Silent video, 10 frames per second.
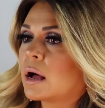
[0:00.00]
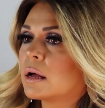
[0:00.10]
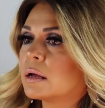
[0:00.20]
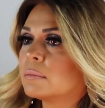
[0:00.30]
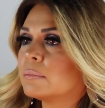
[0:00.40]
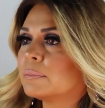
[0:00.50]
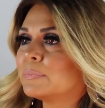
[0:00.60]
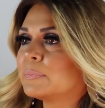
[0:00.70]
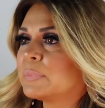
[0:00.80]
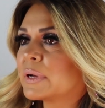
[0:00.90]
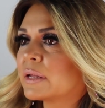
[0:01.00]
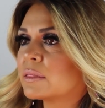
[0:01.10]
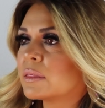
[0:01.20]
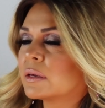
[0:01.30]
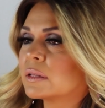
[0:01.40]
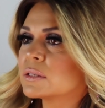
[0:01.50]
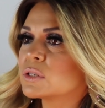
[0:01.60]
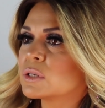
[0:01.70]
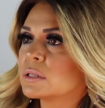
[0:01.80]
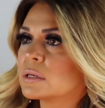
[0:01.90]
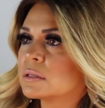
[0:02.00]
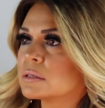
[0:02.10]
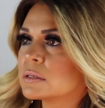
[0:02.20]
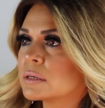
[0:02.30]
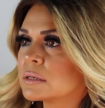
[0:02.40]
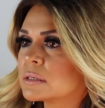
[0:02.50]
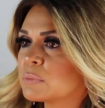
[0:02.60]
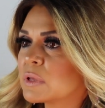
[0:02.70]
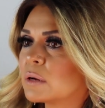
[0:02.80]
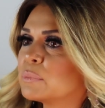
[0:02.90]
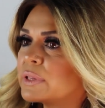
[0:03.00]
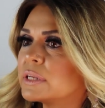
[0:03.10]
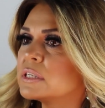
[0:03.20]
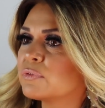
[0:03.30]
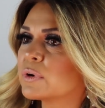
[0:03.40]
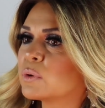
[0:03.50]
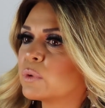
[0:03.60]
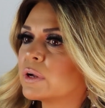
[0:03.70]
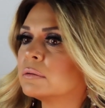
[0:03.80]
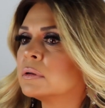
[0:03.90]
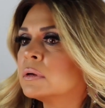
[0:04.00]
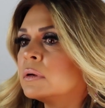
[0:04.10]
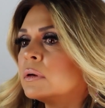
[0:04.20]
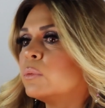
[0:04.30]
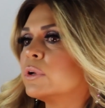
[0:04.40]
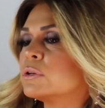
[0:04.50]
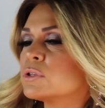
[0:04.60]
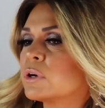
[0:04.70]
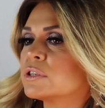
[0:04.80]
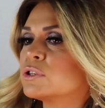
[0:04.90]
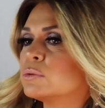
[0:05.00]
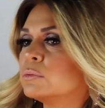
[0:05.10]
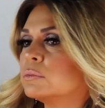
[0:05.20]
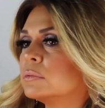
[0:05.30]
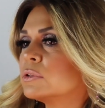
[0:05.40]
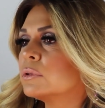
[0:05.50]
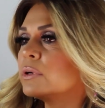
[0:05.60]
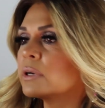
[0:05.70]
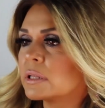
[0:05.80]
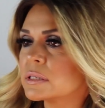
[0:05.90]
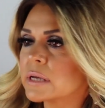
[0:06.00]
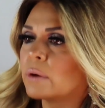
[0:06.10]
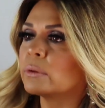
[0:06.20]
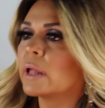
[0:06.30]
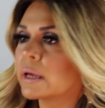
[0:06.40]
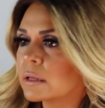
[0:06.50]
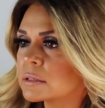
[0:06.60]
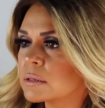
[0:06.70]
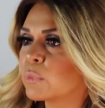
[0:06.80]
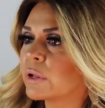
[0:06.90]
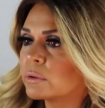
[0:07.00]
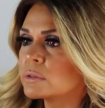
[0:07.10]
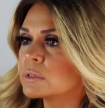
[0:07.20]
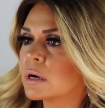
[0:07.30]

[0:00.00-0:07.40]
But I think it's something completely different when when you start to look and sound like someone else.